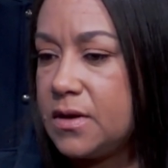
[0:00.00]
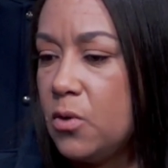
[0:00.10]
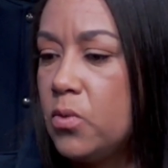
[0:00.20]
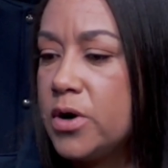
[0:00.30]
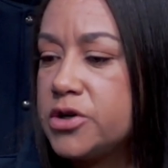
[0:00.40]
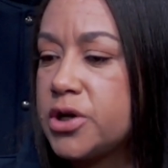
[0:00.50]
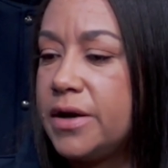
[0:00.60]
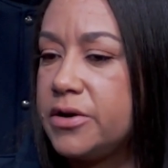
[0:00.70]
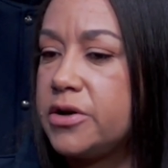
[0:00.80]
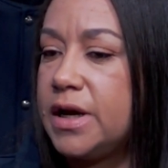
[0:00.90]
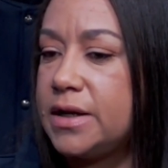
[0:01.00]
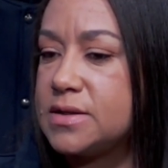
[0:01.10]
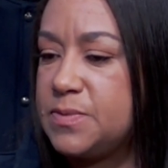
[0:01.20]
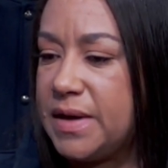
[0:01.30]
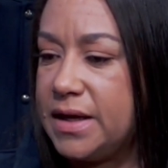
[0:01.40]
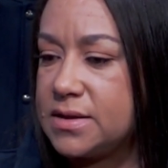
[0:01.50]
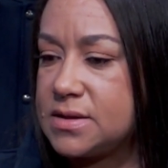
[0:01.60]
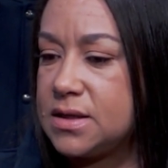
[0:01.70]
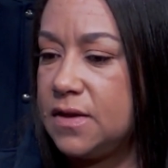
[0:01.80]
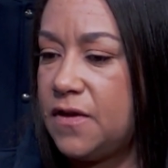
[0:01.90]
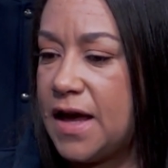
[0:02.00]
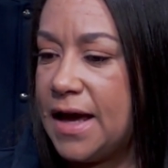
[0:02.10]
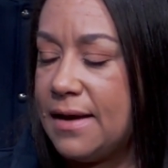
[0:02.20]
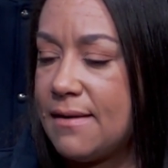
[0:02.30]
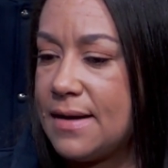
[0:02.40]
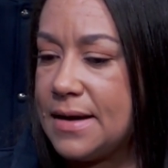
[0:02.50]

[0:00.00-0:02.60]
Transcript: we're trying to create a space that